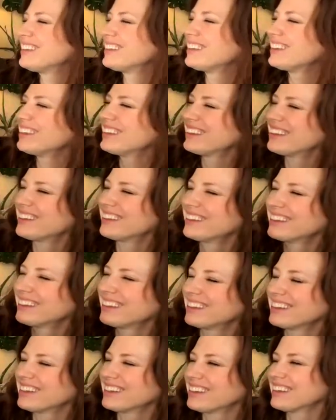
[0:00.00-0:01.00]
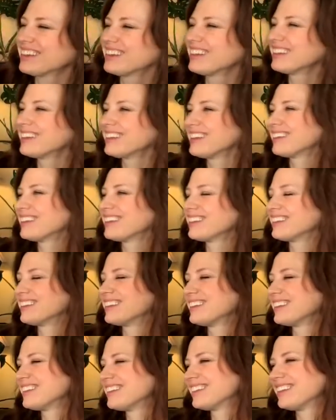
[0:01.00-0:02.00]

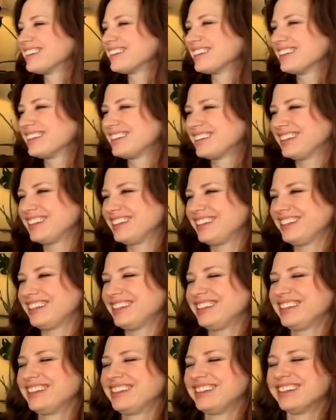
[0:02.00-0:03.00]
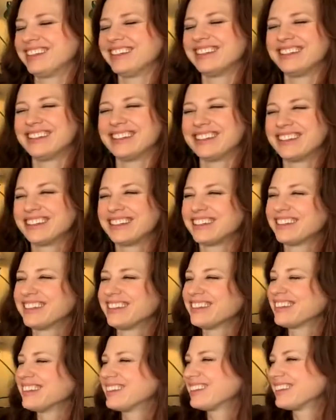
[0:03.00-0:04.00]

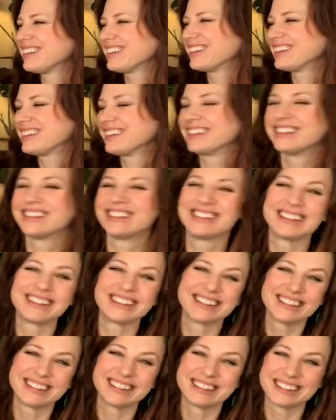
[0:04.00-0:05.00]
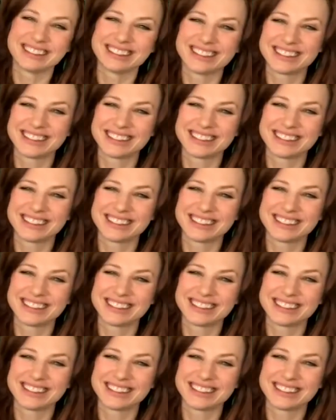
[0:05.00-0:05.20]
The person shown says nothing.